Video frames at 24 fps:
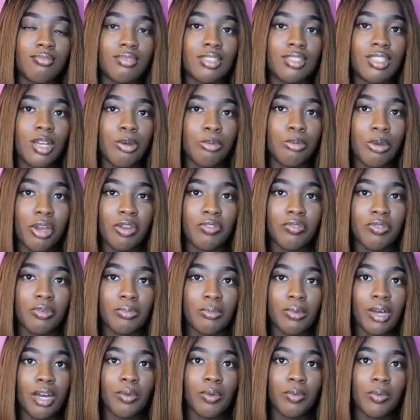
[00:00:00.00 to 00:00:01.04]
took a break
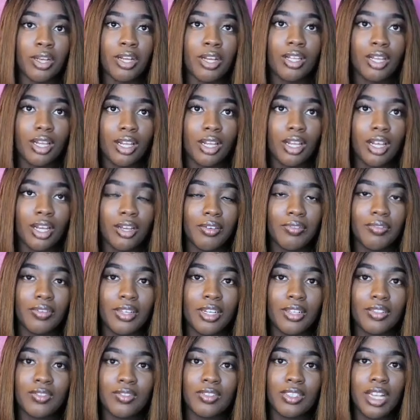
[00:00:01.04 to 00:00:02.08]
from my regular life,
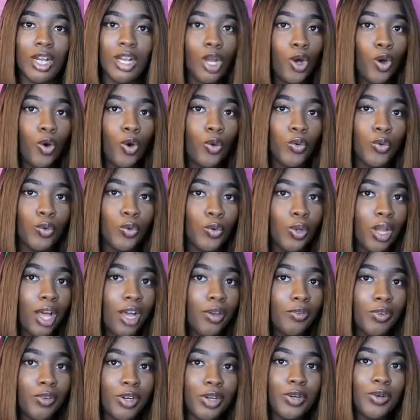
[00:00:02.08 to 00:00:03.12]
and it was like a whole new
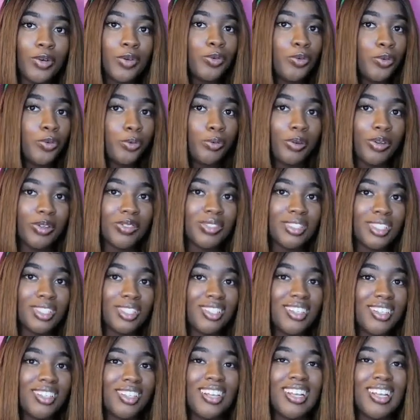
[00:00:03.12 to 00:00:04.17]
life with a whole new person
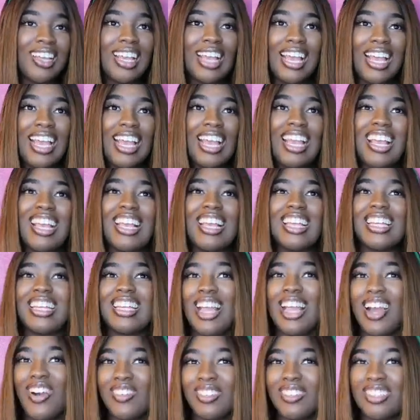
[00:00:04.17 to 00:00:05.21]
in there, and
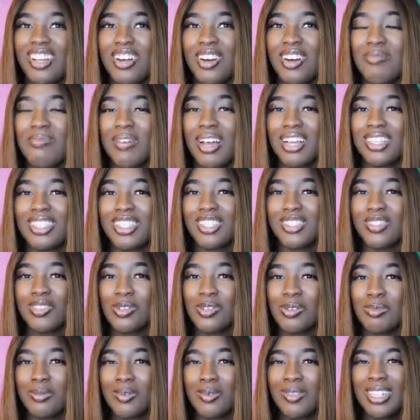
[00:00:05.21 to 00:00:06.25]
now it's all back to
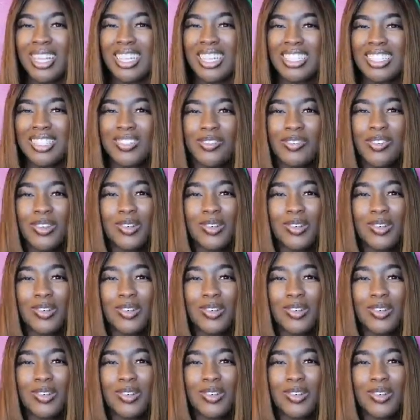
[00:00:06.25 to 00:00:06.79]
normal, and I just